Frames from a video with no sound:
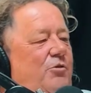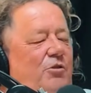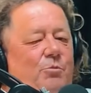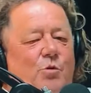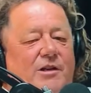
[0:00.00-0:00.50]

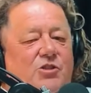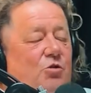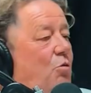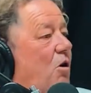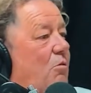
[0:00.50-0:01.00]
you went to
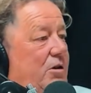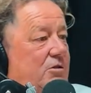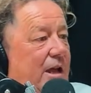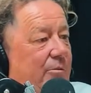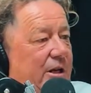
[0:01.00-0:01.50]
Hawaii.
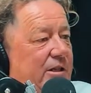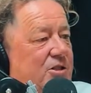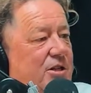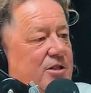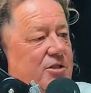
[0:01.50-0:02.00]
How many
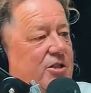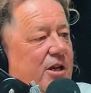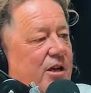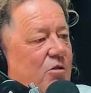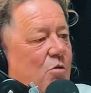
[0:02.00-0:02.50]
seasons did you
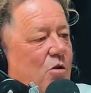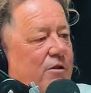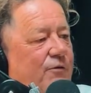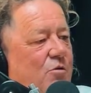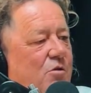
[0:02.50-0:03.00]
go to
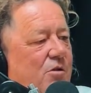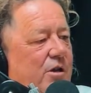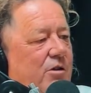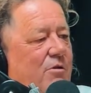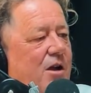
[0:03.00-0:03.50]
Hawaii for
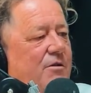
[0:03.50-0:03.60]
in a row?